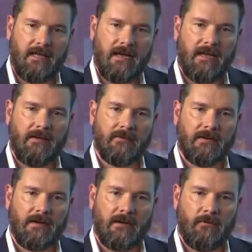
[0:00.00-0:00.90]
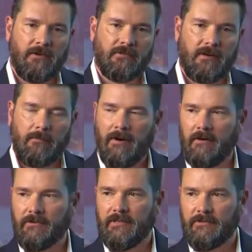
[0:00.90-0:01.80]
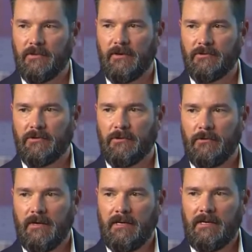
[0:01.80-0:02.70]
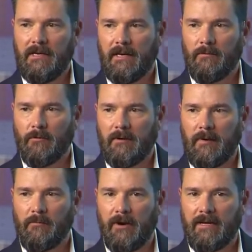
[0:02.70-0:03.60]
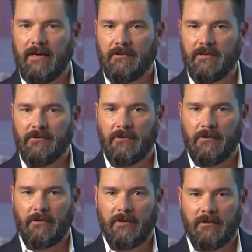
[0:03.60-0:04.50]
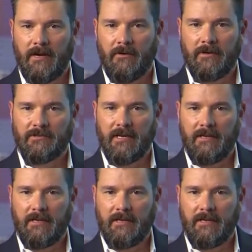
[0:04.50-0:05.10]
I have a question, and apologies to those who were in my breakout session earlier. I already said